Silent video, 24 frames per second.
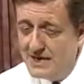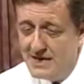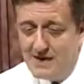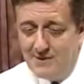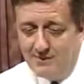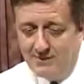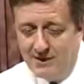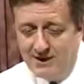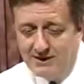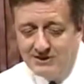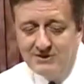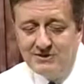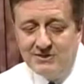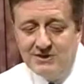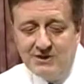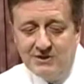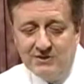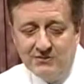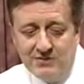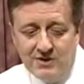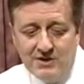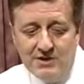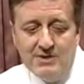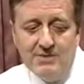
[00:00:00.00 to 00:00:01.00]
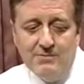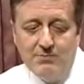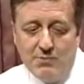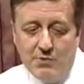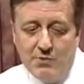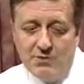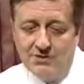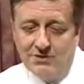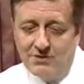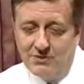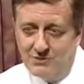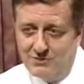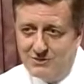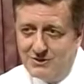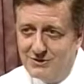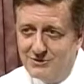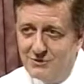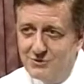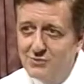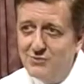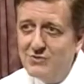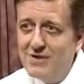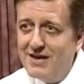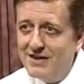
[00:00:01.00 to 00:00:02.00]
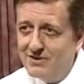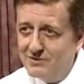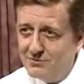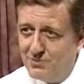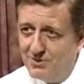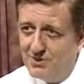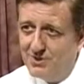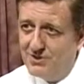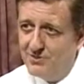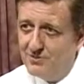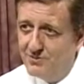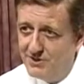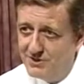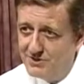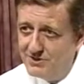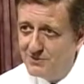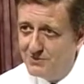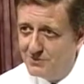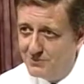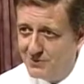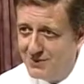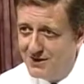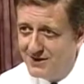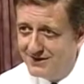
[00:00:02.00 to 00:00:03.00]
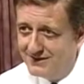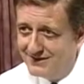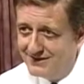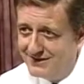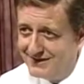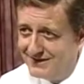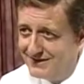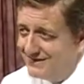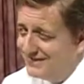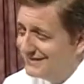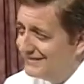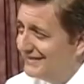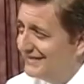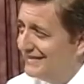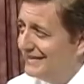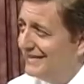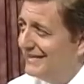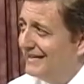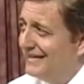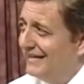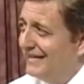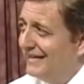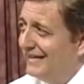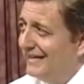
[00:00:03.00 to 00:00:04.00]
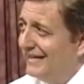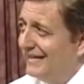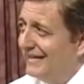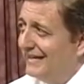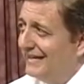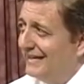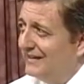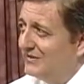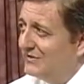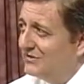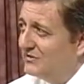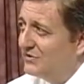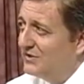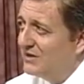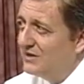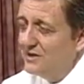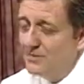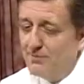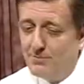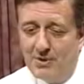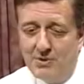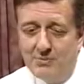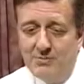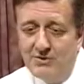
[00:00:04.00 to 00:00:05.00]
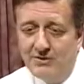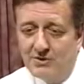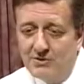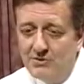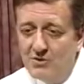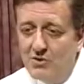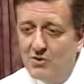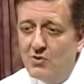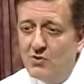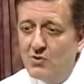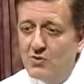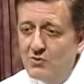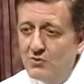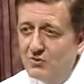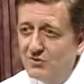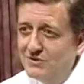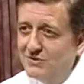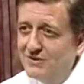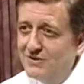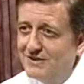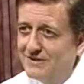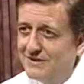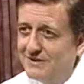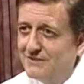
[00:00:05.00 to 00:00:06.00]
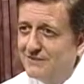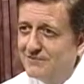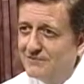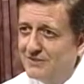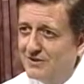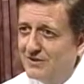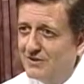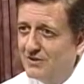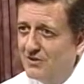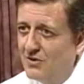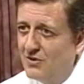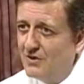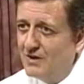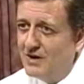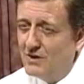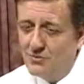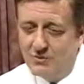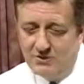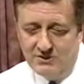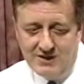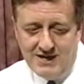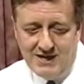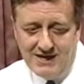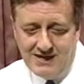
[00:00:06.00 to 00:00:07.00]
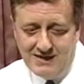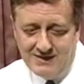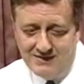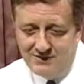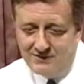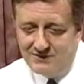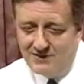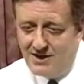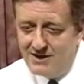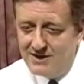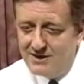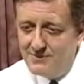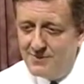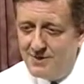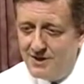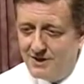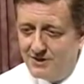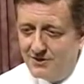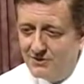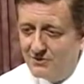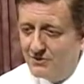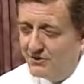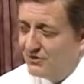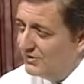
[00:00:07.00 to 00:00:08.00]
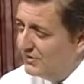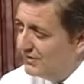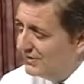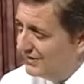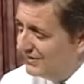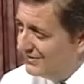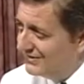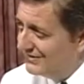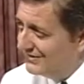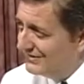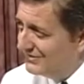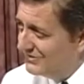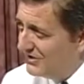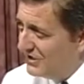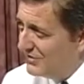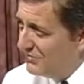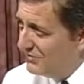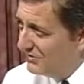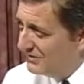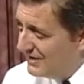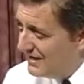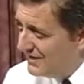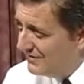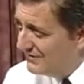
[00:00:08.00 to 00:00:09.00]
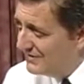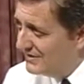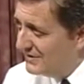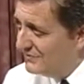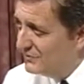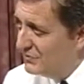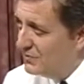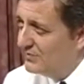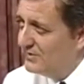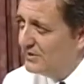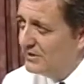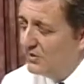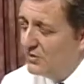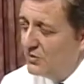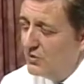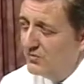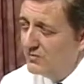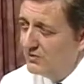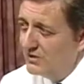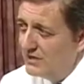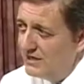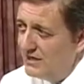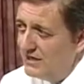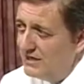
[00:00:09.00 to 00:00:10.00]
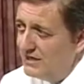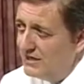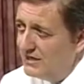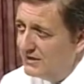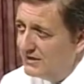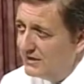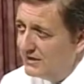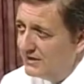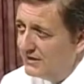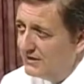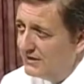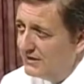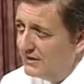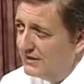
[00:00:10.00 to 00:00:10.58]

But I just think it's very important that we do that as part of the budget process, and so that the public knows, okay, we're taking this item out of the general levy and moving it over here,